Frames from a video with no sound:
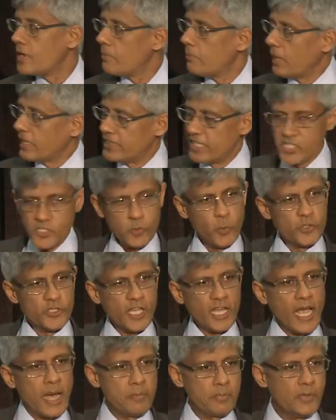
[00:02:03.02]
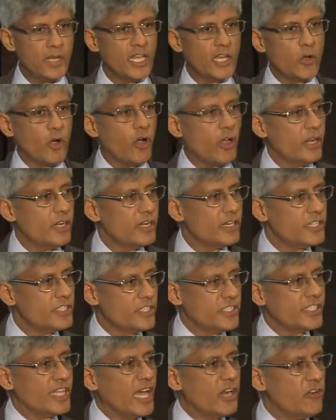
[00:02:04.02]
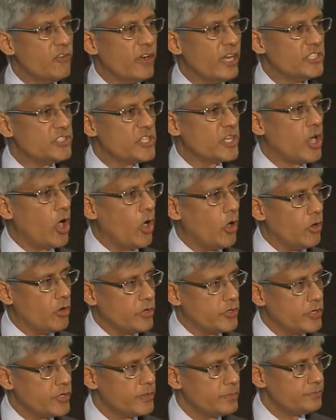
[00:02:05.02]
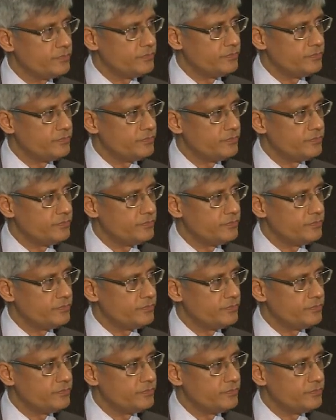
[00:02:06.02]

but this was a company called Sunridge Gold.